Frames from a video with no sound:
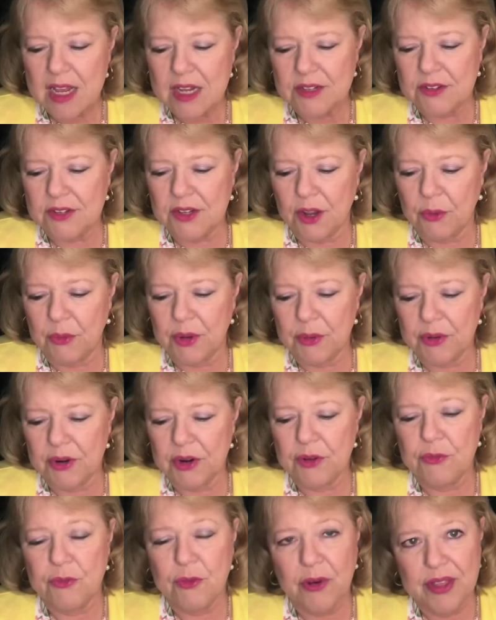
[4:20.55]
So we want
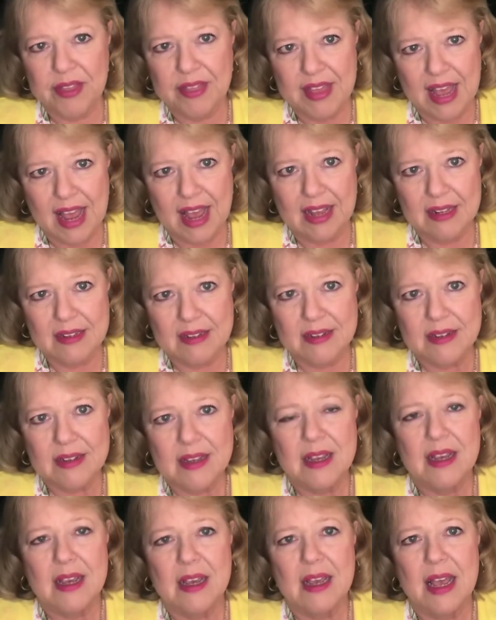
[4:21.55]
to avoid that.
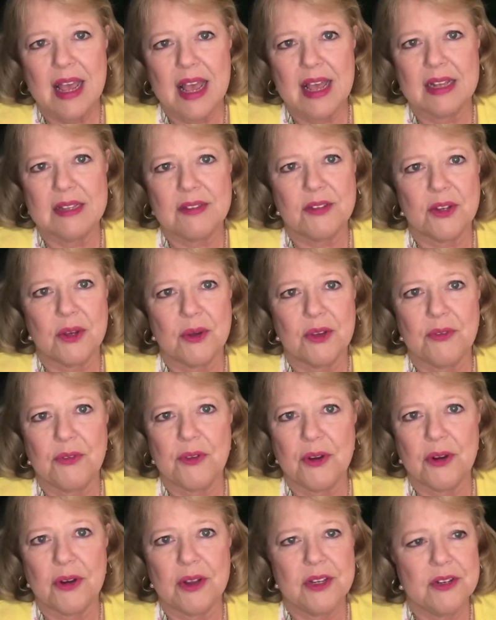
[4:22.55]
And so if
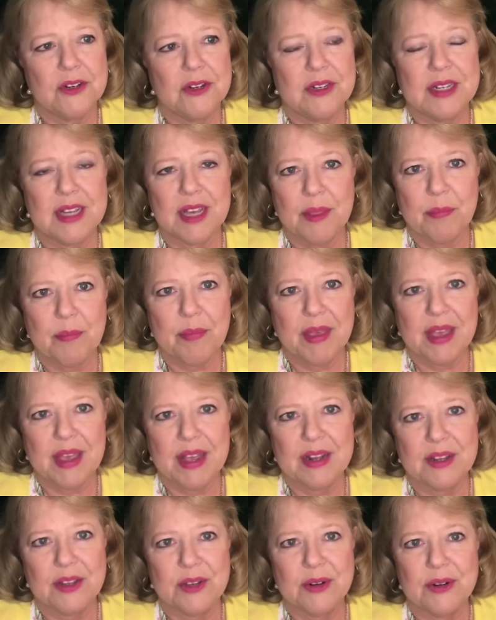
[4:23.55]
you're on your
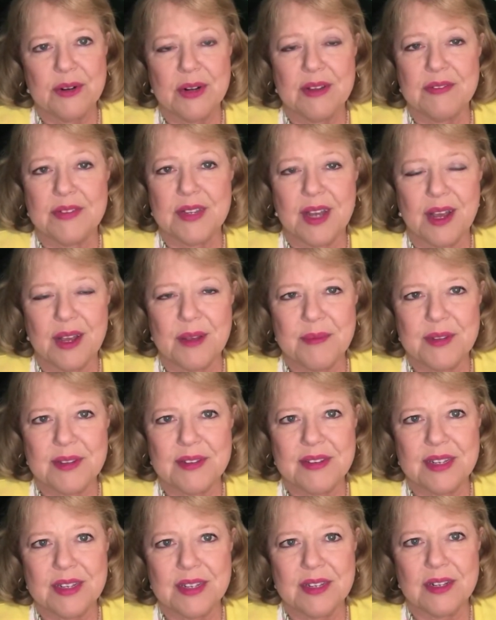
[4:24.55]
deathbed and you don't have time to
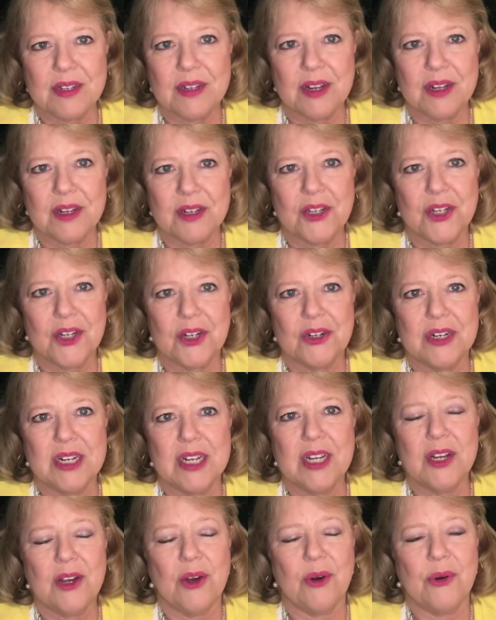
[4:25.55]
see an
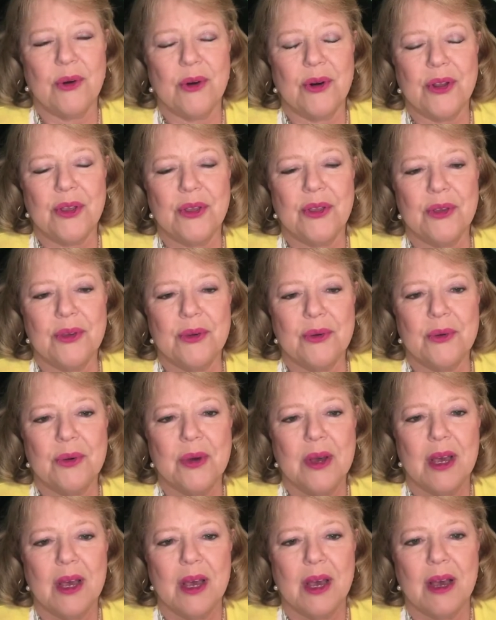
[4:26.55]
attorney, or you
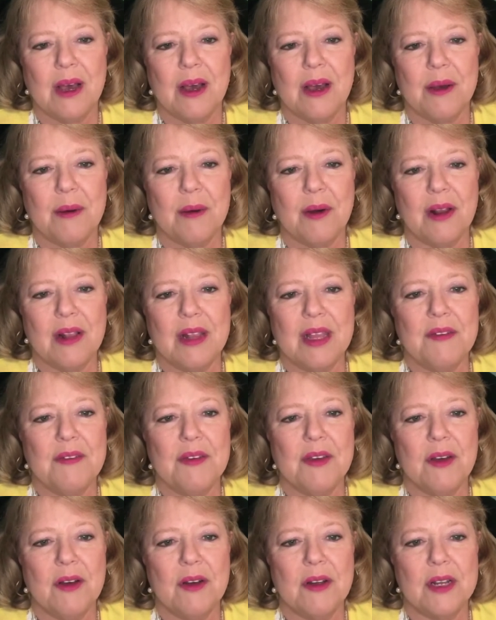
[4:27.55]
are
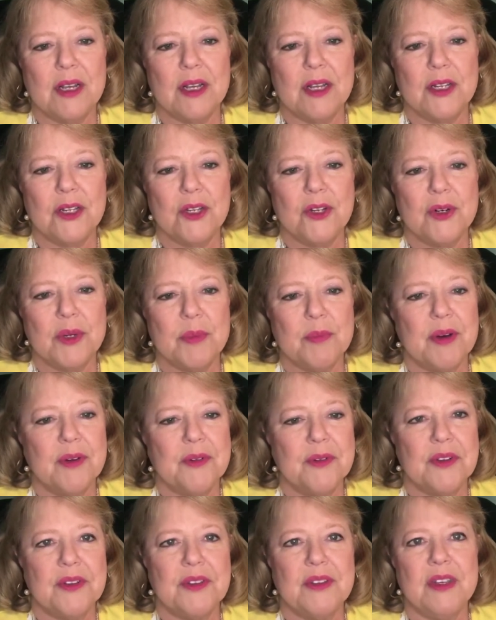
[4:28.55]
leaving on a trip
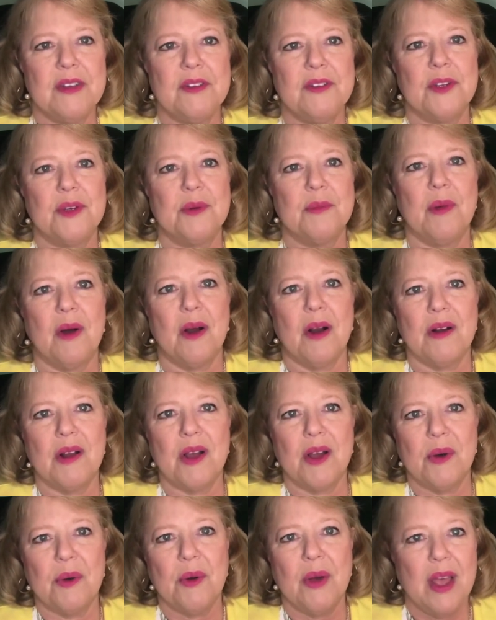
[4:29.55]
overseas
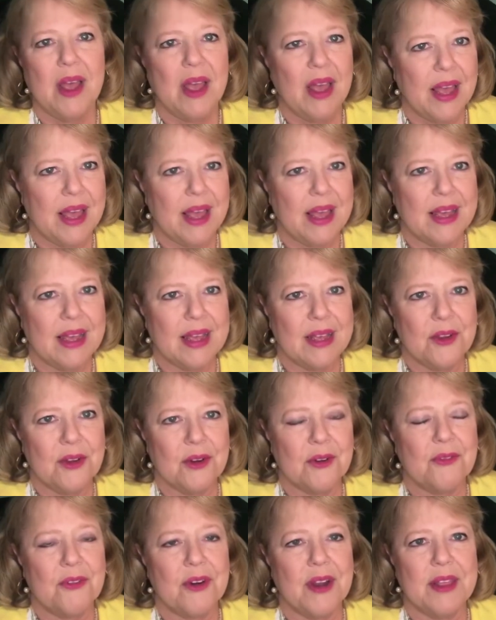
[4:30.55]
tomorrow and
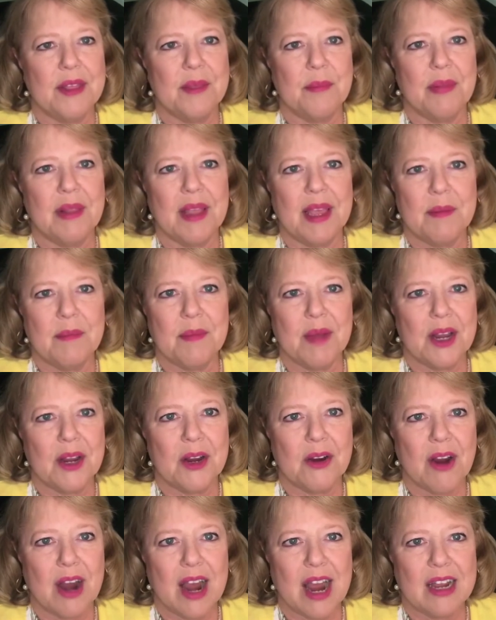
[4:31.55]
you're afraid the plane
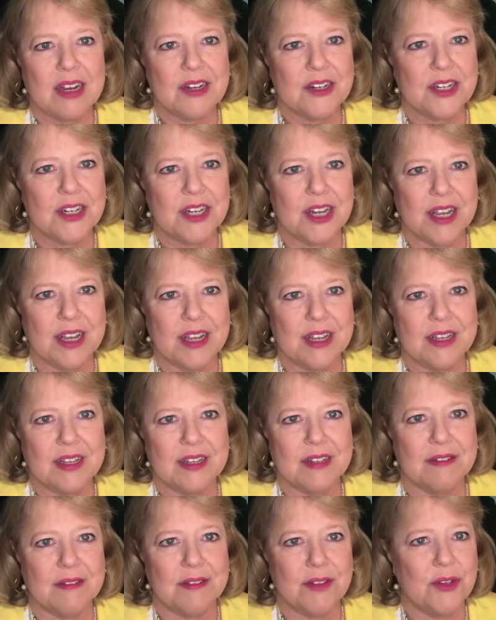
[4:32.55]
might crash
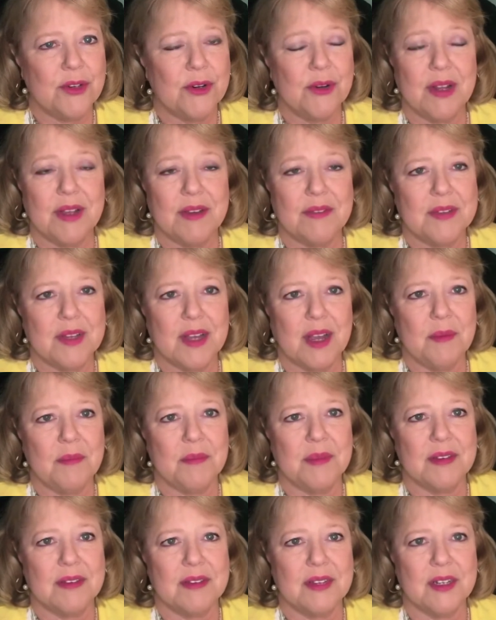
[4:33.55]
and you don't have
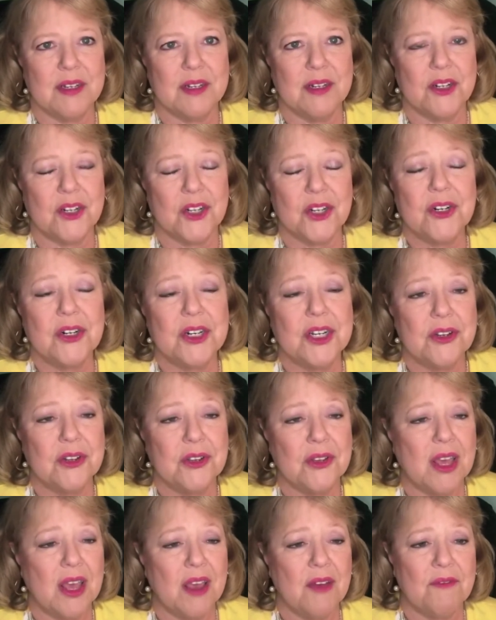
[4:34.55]
time to see an attorney, or
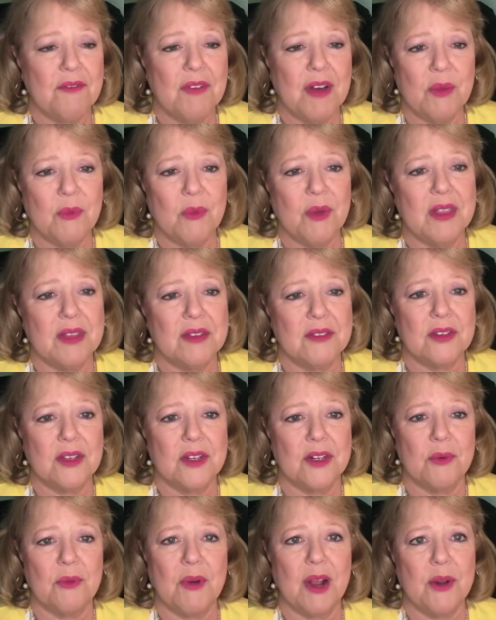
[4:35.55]
you can't find one that's
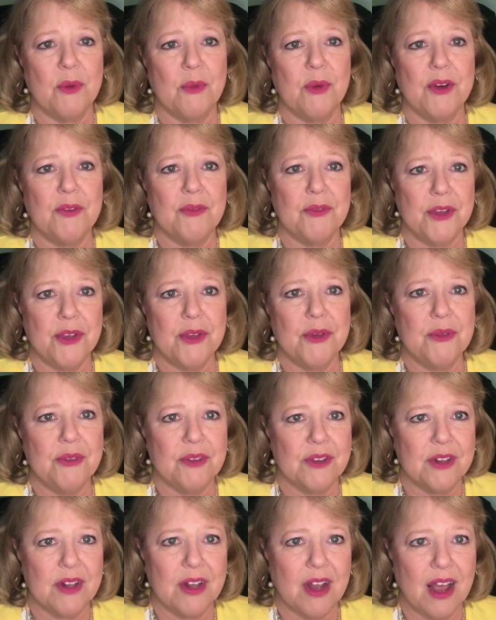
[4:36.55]
going to write a will for you
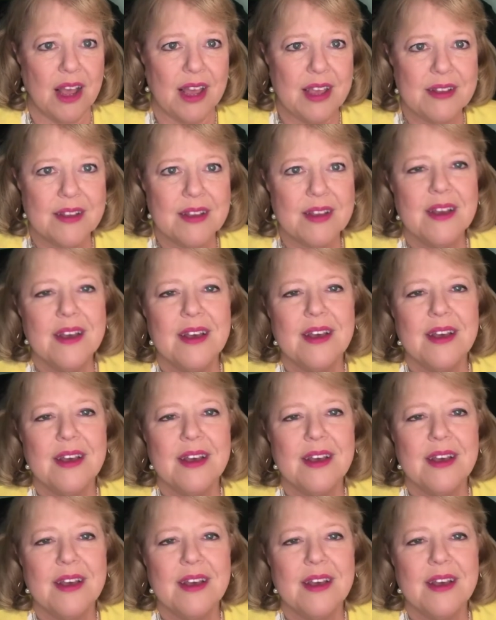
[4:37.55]
tonight,